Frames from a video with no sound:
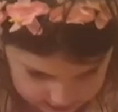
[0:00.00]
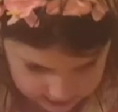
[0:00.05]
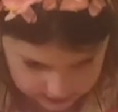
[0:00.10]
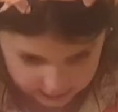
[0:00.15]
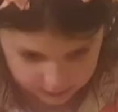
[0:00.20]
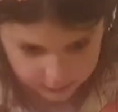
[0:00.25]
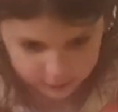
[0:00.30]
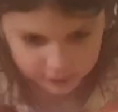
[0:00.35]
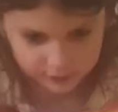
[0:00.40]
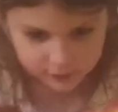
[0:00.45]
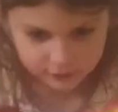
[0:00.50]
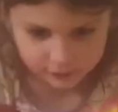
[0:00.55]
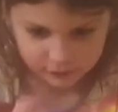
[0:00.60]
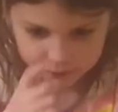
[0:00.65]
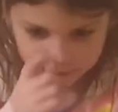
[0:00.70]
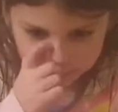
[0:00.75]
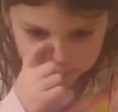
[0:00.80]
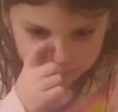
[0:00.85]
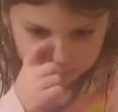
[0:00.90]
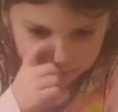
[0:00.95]
cool so pop.
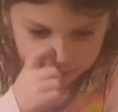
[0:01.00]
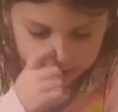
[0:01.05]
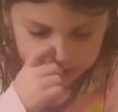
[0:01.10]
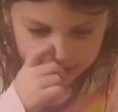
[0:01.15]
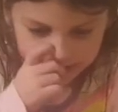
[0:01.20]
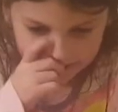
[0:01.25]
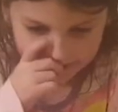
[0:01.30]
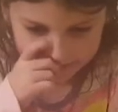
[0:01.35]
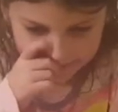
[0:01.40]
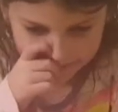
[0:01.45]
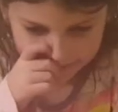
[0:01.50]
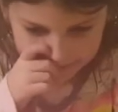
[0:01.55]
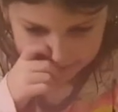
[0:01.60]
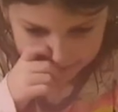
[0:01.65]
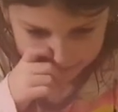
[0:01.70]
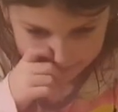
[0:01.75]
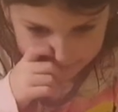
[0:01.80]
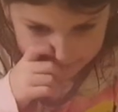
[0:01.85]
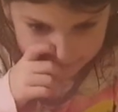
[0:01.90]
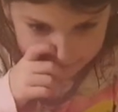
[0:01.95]
Cool. Bring him
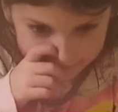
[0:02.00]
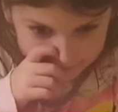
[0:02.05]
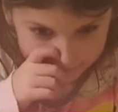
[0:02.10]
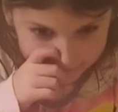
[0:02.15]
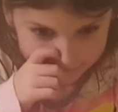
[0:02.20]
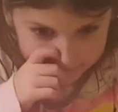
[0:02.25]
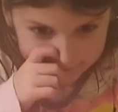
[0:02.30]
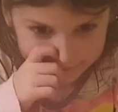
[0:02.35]
closer.